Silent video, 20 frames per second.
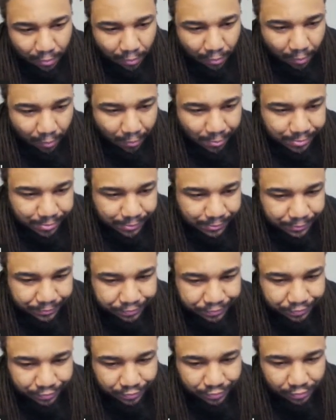
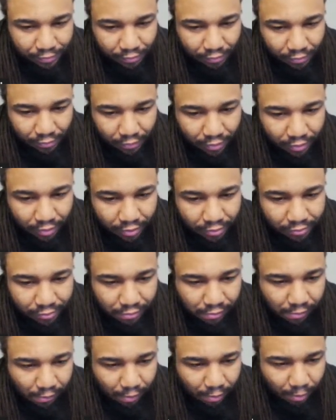
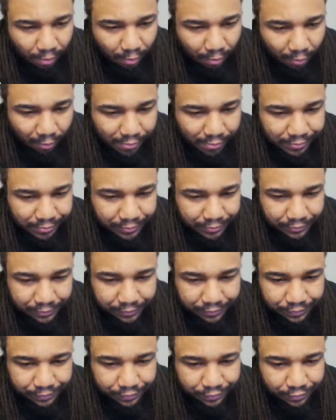
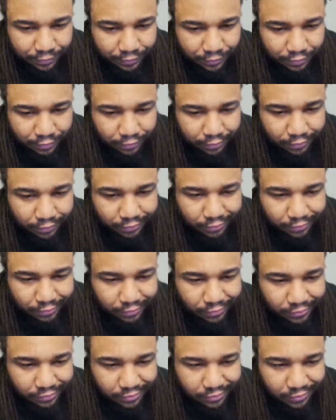
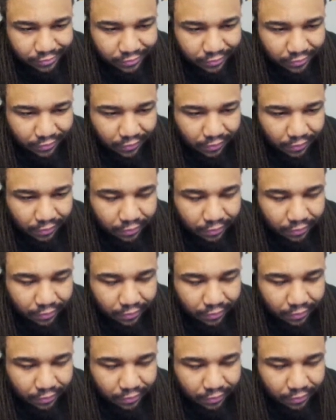(no one is talking)